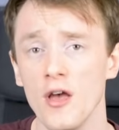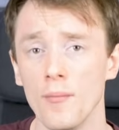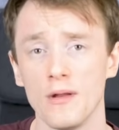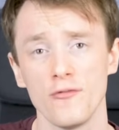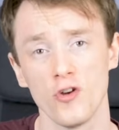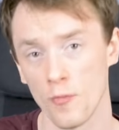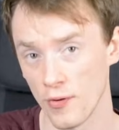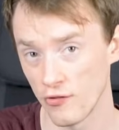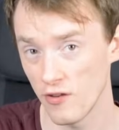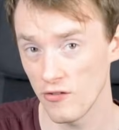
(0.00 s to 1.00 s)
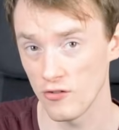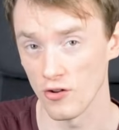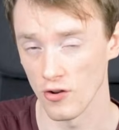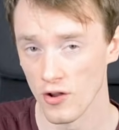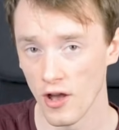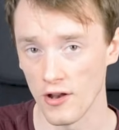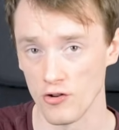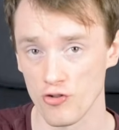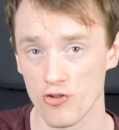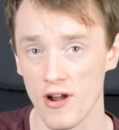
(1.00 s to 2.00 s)
But if you're persistent and
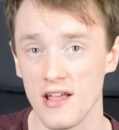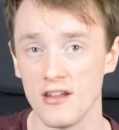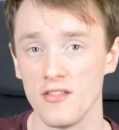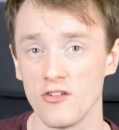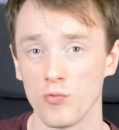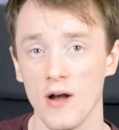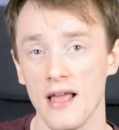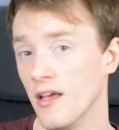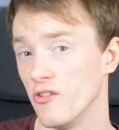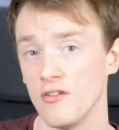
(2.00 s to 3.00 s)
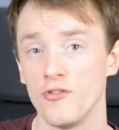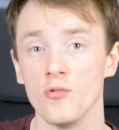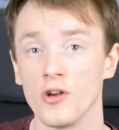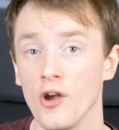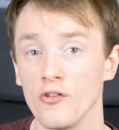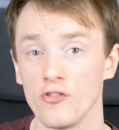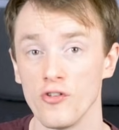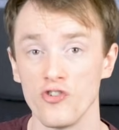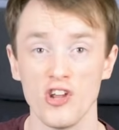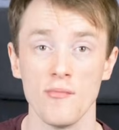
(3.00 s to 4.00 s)
you train in this way as if you were going to
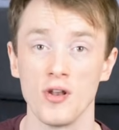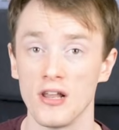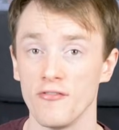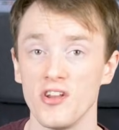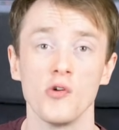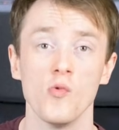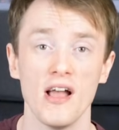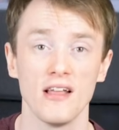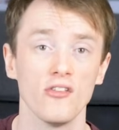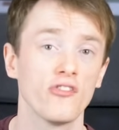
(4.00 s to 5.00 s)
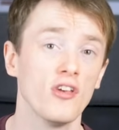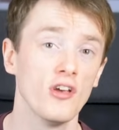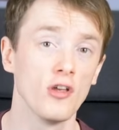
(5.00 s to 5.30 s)
the gym and lifting weights,